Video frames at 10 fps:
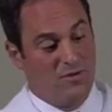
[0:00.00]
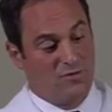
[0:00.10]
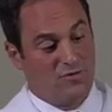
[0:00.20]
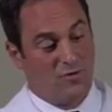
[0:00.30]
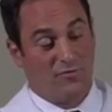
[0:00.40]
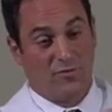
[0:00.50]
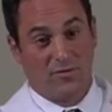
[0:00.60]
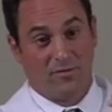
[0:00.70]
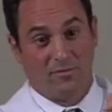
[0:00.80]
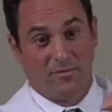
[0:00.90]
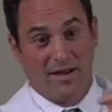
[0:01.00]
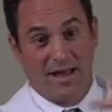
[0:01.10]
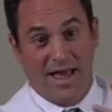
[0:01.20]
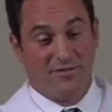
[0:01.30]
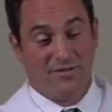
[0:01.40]
So for an
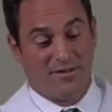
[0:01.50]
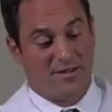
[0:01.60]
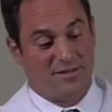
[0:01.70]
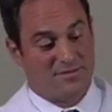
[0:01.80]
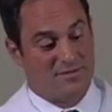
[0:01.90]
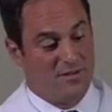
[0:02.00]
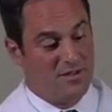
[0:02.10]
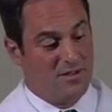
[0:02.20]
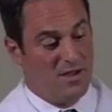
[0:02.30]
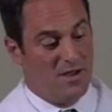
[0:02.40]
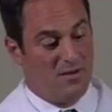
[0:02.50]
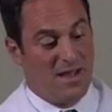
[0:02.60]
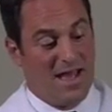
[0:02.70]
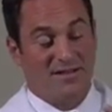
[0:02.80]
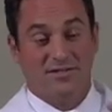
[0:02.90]
athlete that's
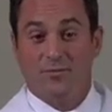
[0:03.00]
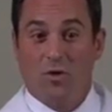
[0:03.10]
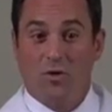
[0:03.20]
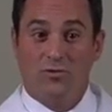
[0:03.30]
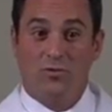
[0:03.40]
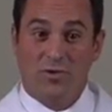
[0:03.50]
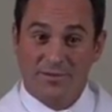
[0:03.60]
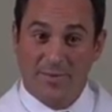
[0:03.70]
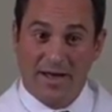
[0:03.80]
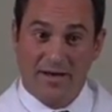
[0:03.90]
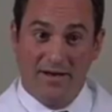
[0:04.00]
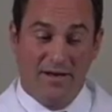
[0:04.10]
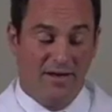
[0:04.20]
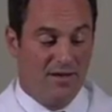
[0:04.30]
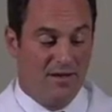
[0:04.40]
had some ulnar wrist pain
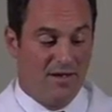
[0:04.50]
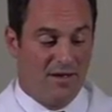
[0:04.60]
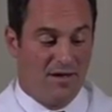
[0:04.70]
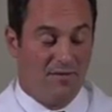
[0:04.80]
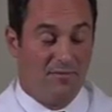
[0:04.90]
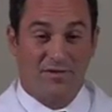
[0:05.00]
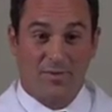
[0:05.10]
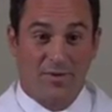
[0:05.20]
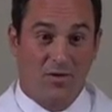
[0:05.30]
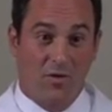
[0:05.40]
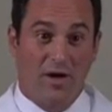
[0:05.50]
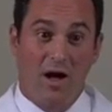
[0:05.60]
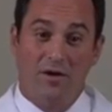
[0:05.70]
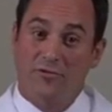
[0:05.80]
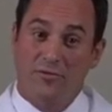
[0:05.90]
that's been going
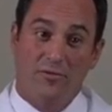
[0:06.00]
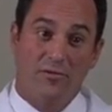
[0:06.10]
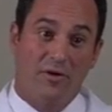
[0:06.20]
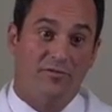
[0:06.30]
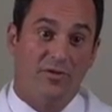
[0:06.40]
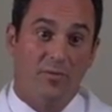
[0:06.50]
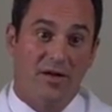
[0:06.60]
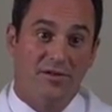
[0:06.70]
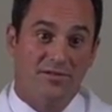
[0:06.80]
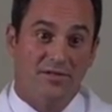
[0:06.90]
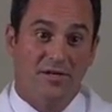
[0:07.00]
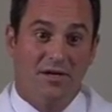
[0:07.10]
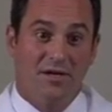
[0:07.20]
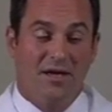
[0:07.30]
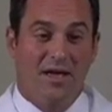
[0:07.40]
on for a few months,
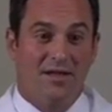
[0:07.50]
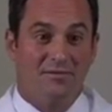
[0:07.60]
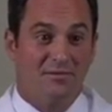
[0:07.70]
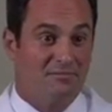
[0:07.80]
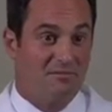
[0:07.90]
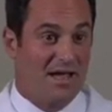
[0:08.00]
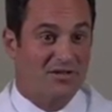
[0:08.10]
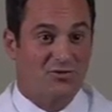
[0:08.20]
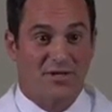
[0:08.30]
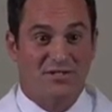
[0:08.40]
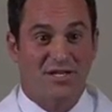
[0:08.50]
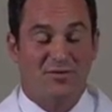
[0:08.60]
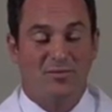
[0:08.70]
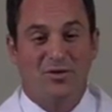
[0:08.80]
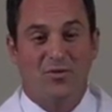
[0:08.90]
and x-rays seem
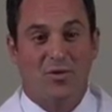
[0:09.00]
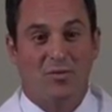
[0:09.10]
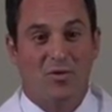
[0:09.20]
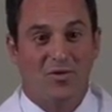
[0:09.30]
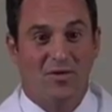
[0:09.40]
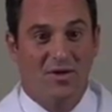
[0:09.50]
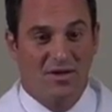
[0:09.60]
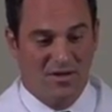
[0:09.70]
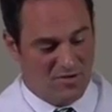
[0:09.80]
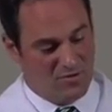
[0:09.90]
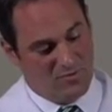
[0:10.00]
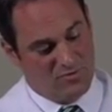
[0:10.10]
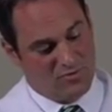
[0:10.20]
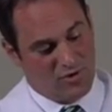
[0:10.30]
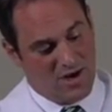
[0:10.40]
to be normal, you
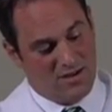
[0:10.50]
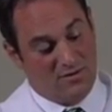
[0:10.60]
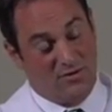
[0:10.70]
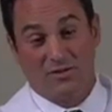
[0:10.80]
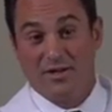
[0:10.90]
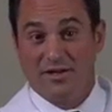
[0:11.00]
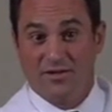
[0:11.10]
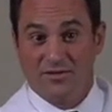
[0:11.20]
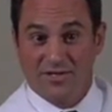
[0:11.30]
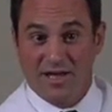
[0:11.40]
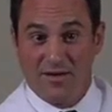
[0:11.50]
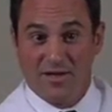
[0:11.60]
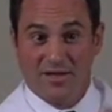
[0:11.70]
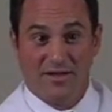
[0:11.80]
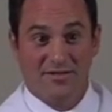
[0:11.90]
try a little clinical exam
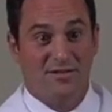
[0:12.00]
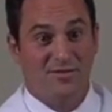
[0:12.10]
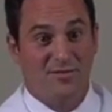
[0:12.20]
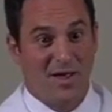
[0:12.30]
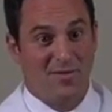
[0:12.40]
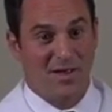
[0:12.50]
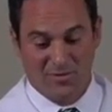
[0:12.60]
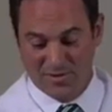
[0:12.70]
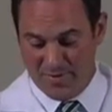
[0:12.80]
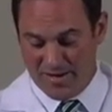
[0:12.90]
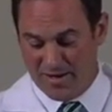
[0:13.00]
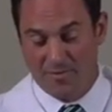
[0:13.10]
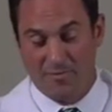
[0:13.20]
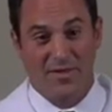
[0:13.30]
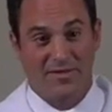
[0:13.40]
like this, and you may be able to pick
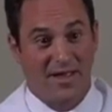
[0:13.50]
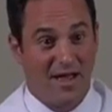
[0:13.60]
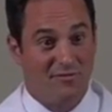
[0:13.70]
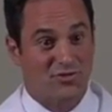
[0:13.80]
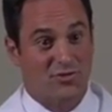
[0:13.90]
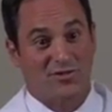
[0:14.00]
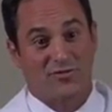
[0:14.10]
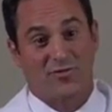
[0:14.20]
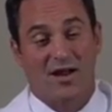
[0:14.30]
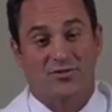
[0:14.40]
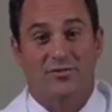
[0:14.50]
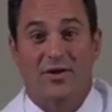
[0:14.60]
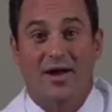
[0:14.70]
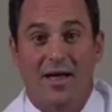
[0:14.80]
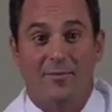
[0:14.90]
up that they have a stress fracture of
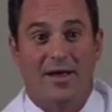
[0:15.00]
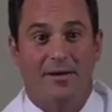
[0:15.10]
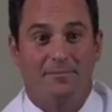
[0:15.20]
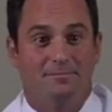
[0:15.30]
their hamate.